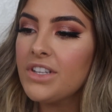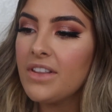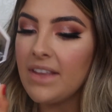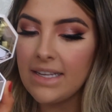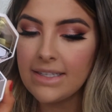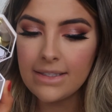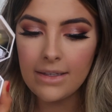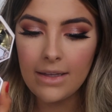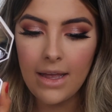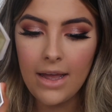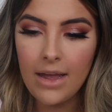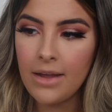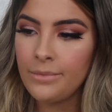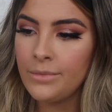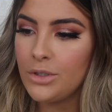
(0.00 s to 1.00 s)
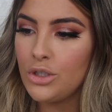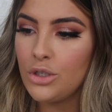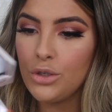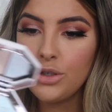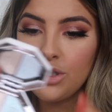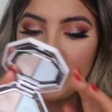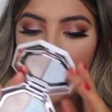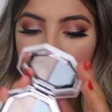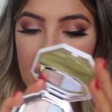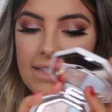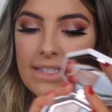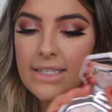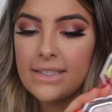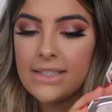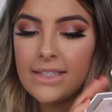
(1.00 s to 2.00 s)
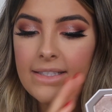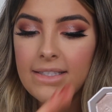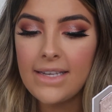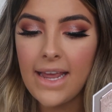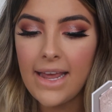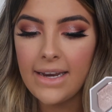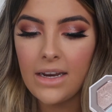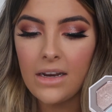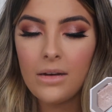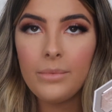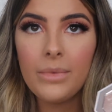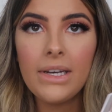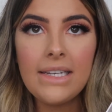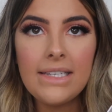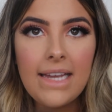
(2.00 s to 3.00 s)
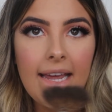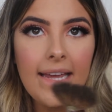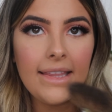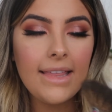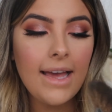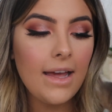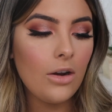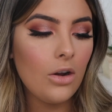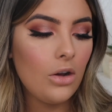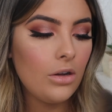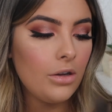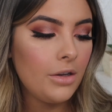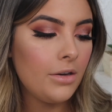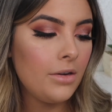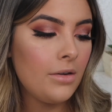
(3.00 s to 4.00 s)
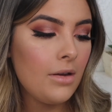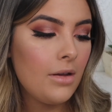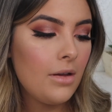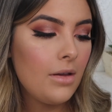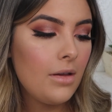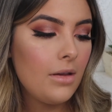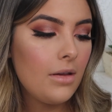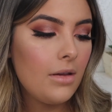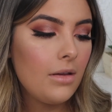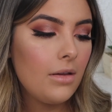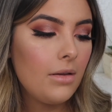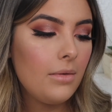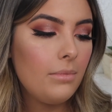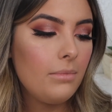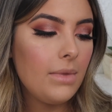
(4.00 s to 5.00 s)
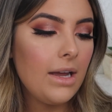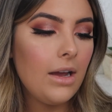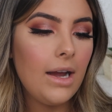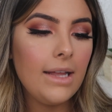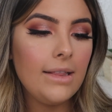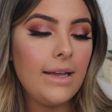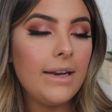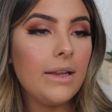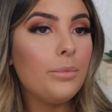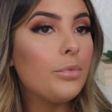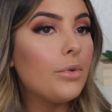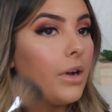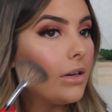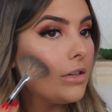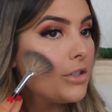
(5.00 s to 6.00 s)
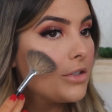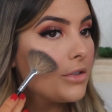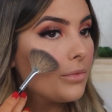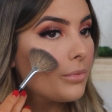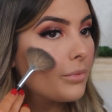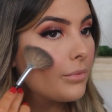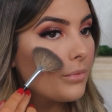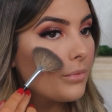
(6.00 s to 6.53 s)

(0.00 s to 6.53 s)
which are these two shades instead. And I'm gonna take that on my highlighting brush.